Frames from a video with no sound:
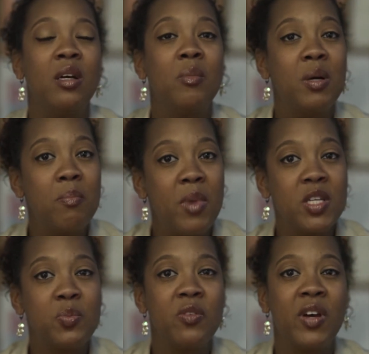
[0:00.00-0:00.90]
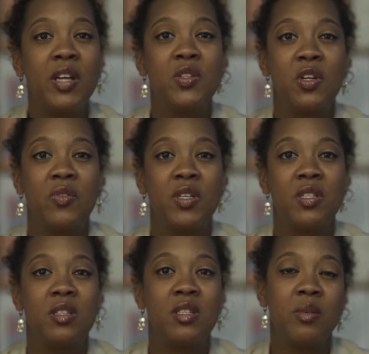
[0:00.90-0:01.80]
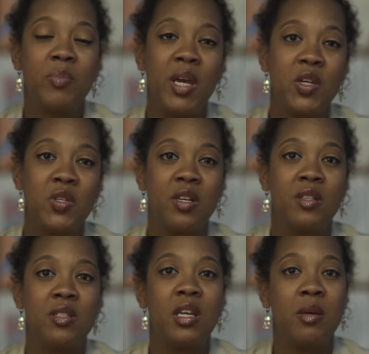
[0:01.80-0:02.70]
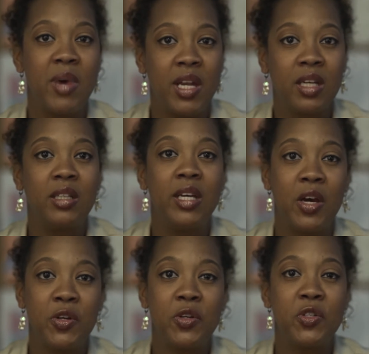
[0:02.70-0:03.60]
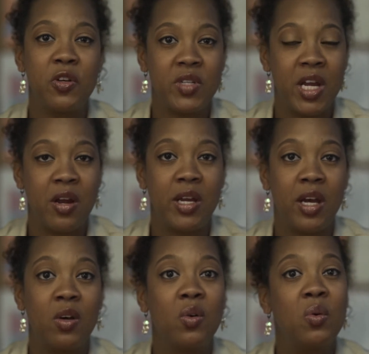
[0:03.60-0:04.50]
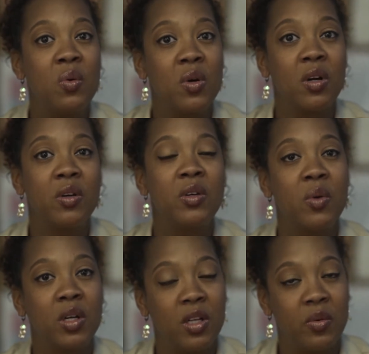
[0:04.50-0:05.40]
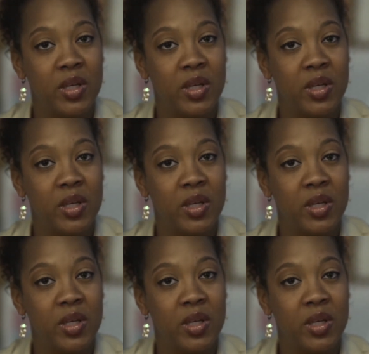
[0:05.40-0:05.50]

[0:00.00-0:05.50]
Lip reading: but must provide services to patients in a medically underserved area or who are low